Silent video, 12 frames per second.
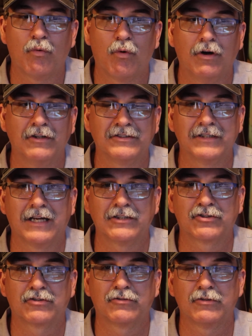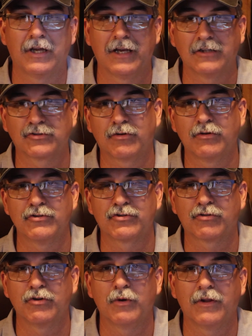was, and I screwed a
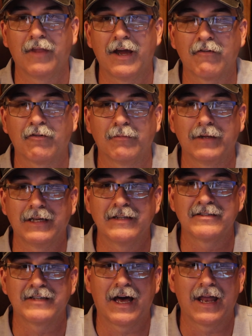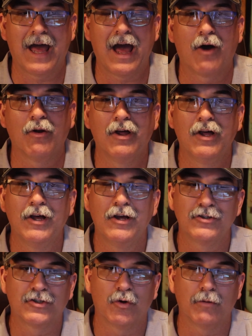screw in there from the inside out,
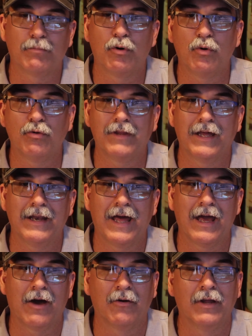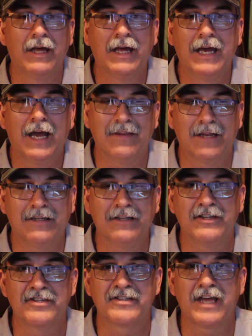so it pulled that down. And then I
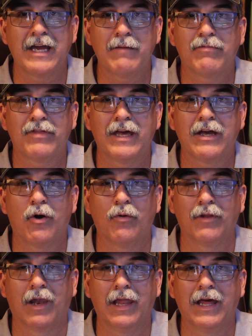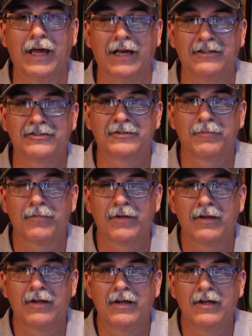did the same thing on the legs.
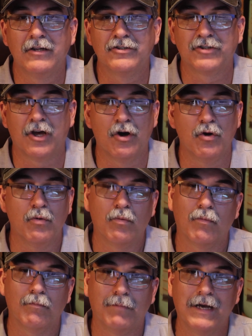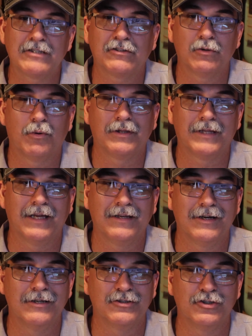So basically what that
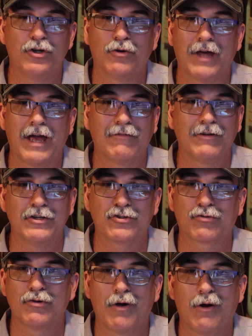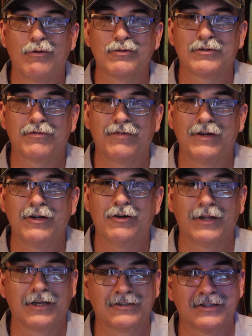does is you don't have any screw holes to
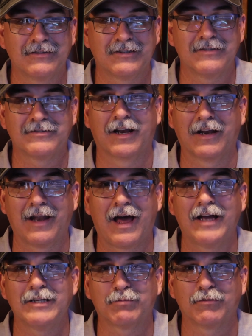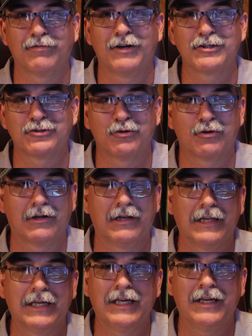fill, and it just gives it a nice, professional,
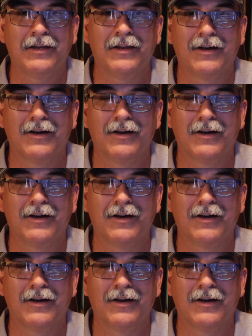clean